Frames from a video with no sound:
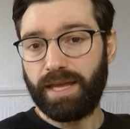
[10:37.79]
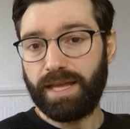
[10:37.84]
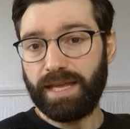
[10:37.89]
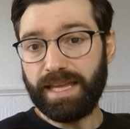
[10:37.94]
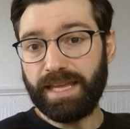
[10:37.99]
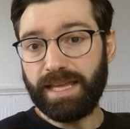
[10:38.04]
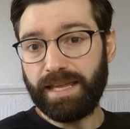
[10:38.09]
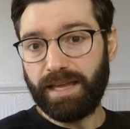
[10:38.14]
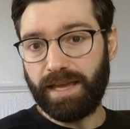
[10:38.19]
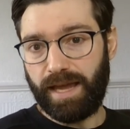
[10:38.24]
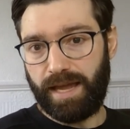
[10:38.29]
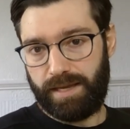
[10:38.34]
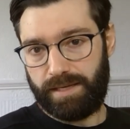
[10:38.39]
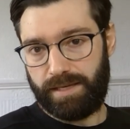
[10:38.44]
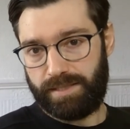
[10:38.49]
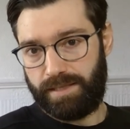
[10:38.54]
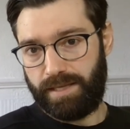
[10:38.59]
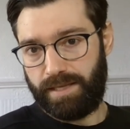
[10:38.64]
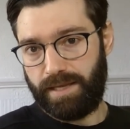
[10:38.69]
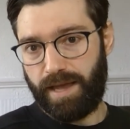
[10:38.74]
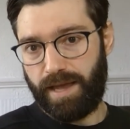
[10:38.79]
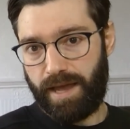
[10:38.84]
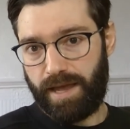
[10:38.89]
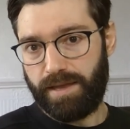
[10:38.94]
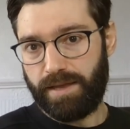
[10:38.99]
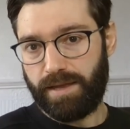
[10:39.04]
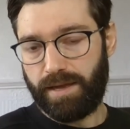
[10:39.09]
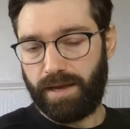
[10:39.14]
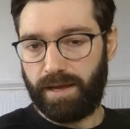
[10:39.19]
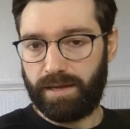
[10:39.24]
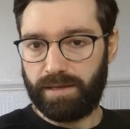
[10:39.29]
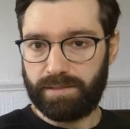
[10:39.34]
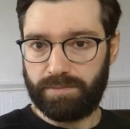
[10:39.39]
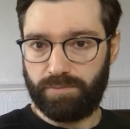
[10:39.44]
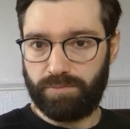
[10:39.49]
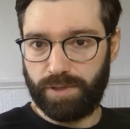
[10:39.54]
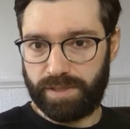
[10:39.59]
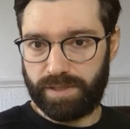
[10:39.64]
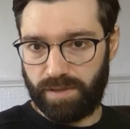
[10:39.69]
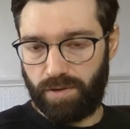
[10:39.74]
ESDA as
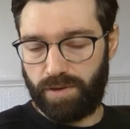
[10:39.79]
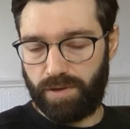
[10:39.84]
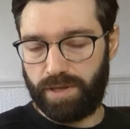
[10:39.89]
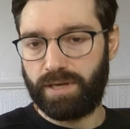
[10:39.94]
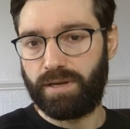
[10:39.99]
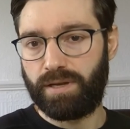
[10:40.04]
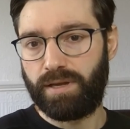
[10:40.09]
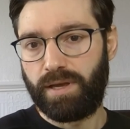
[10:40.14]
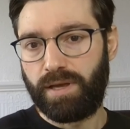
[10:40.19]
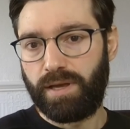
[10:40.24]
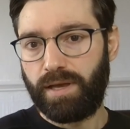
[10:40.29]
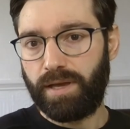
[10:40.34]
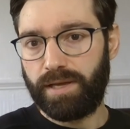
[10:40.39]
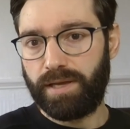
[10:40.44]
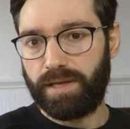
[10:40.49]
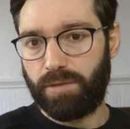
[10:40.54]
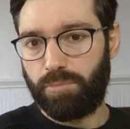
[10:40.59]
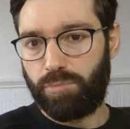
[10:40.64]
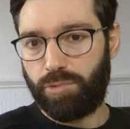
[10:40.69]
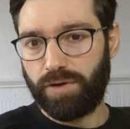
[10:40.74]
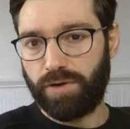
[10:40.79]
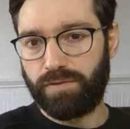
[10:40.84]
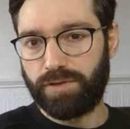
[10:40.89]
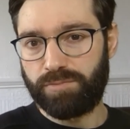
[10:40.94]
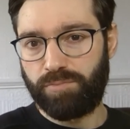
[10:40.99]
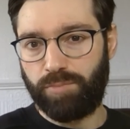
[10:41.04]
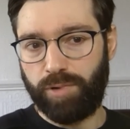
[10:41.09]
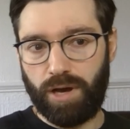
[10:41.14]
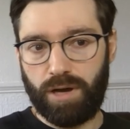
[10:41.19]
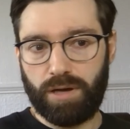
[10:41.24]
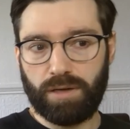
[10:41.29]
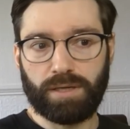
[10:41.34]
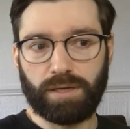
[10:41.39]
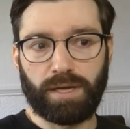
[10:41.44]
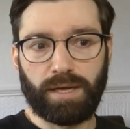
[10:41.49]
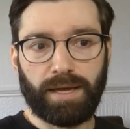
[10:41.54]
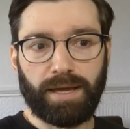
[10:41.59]
we saw in in a previous block